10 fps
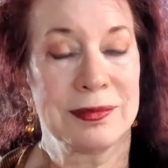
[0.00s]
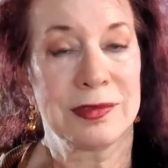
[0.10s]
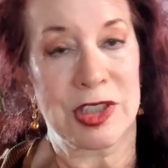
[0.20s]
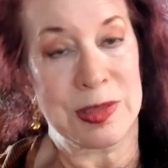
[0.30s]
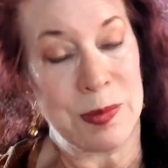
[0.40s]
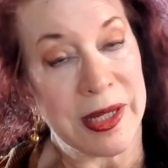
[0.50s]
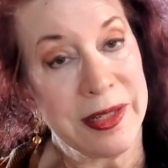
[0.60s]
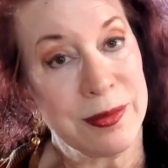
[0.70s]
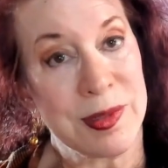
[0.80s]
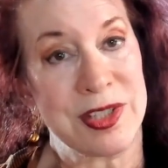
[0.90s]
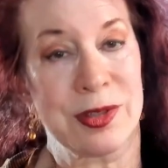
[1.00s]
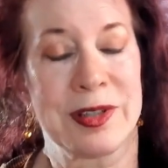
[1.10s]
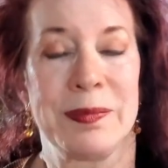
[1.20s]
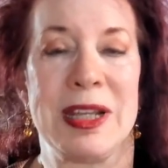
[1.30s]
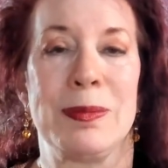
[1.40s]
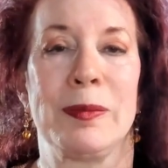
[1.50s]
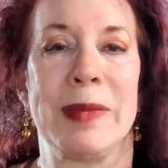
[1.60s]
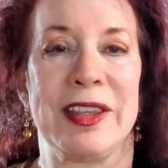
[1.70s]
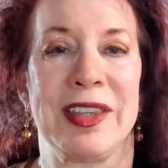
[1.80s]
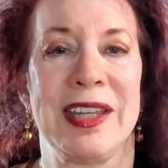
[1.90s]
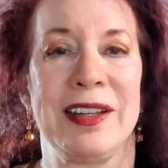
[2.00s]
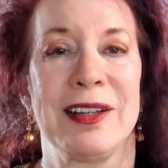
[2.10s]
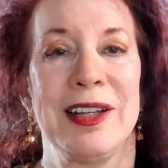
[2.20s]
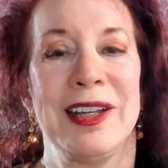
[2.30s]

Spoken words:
despite what certain people may think,